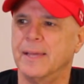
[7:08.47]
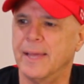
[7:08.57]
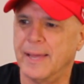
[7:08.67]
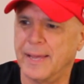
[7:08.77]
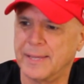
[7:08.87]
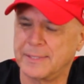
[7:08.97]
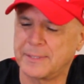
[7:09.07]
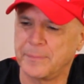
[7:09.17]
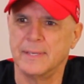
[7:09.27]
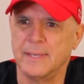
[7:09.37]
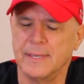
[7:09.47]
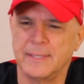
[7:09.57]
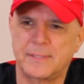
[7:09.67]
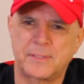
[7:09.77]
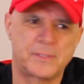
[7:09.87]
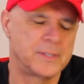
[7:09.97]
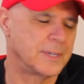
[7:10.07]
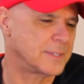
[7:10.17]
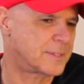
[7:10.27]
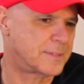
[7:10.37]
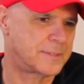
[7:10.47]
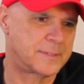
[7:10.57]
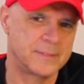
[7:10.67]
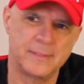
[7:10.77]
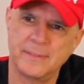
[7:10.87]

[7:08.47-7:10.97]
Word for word: And it's just,